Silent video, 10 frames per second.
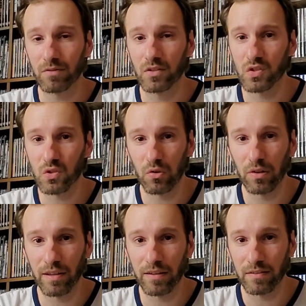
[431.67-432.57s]
The
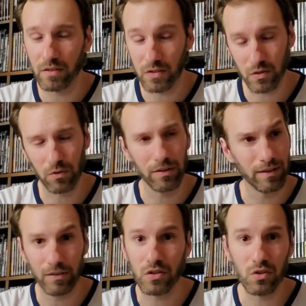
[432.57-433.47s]
storyline, the
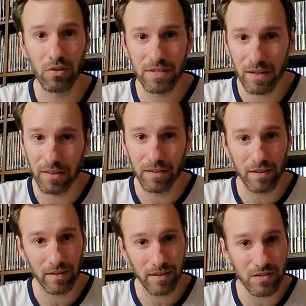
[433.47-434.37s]
storyline, the storytelling
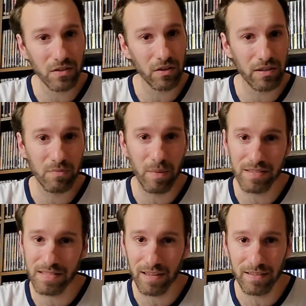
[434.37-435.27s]
is good. It
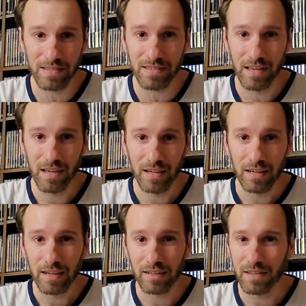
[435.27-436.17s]
makes sense,
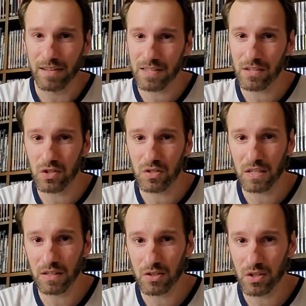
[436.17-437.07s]
and the decision
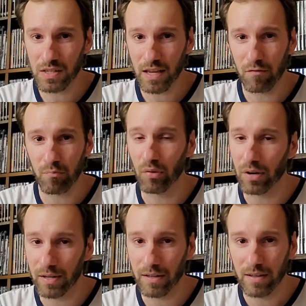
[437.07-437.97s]
to just have
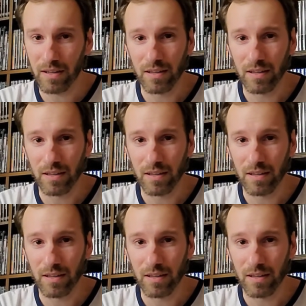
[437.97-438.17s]
Bray,